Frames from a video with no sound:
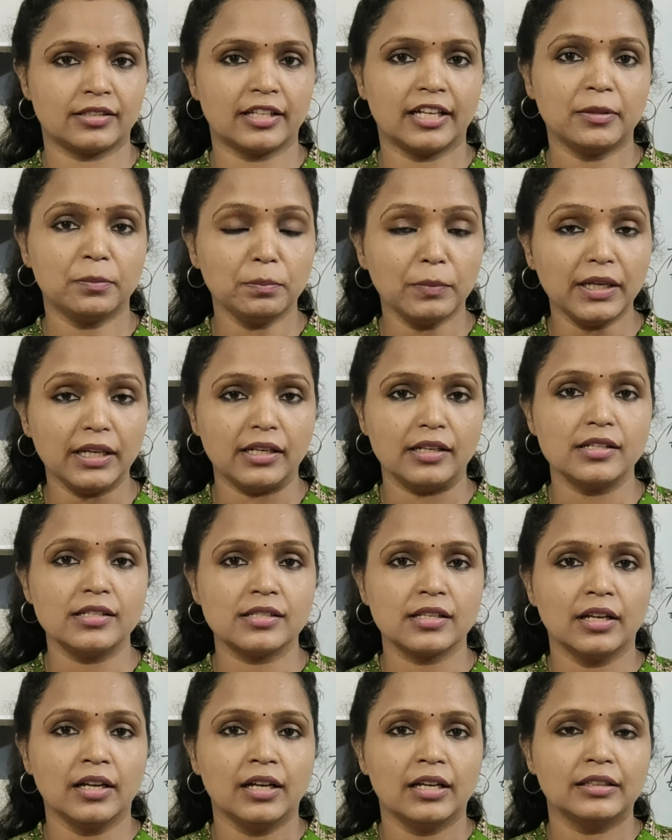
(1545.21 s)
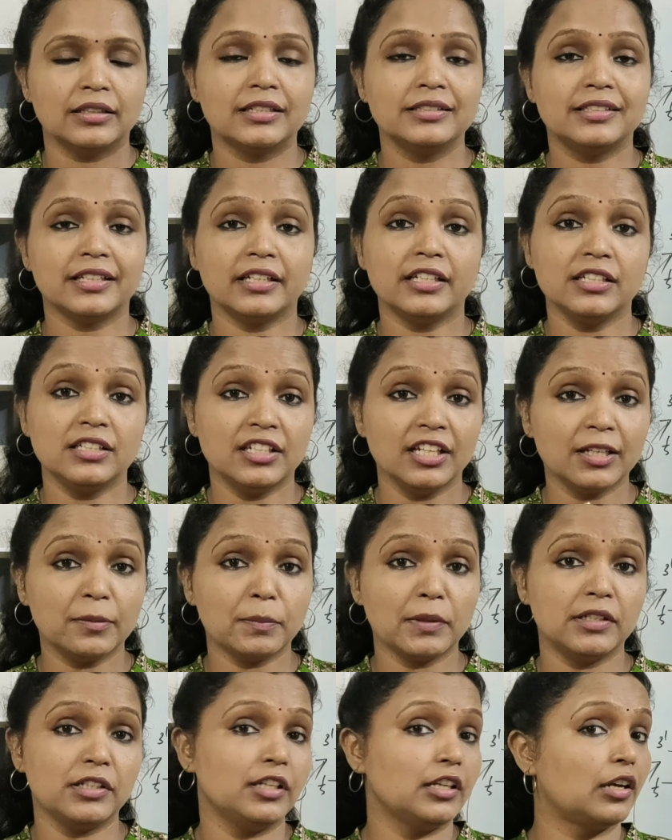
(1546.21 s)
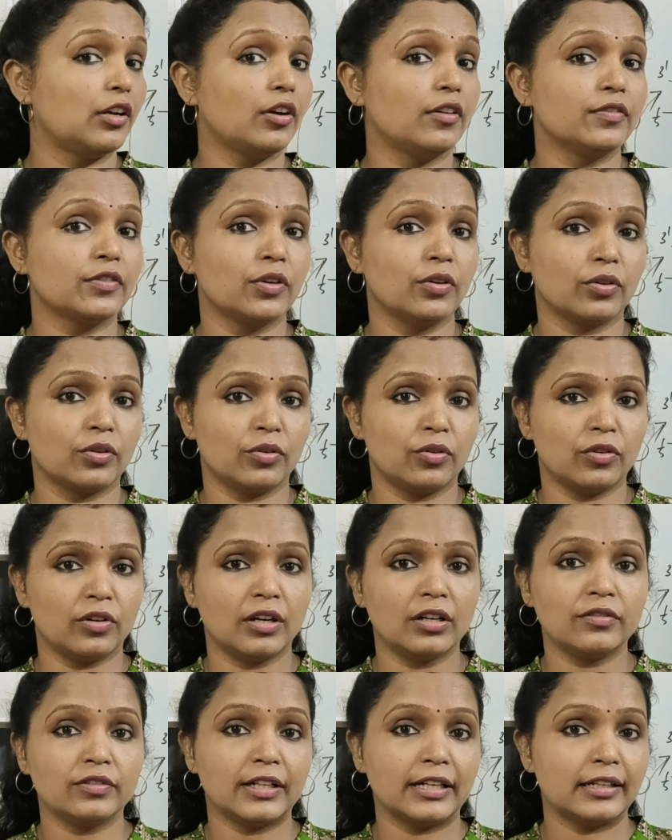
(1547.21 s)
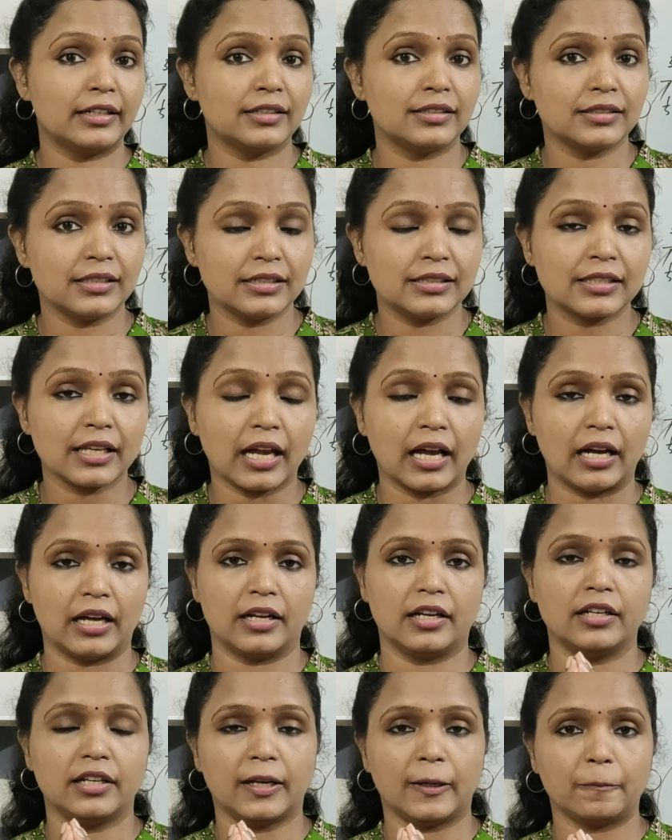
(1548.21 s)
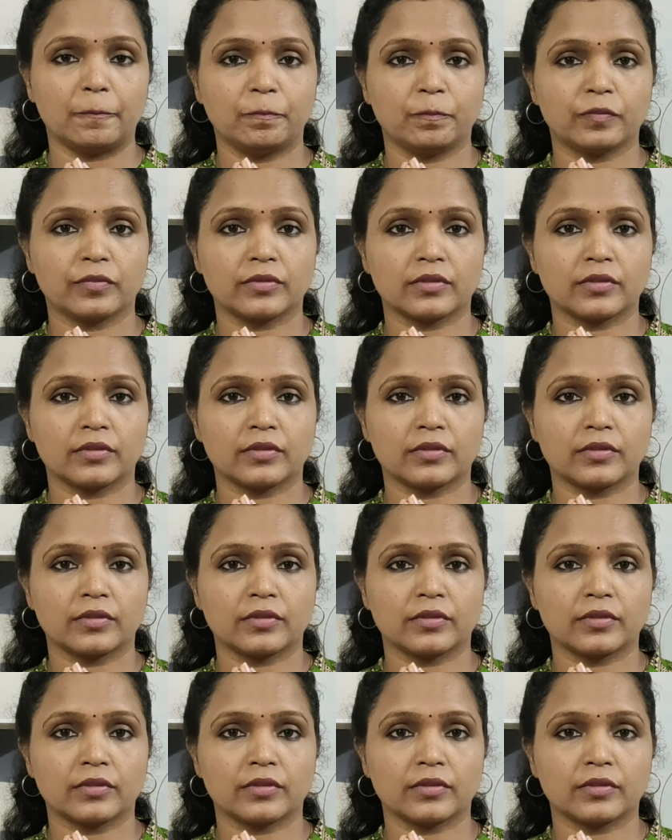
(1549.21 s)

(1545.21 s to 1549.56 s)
That means the genetic material of coronavirus is RNA.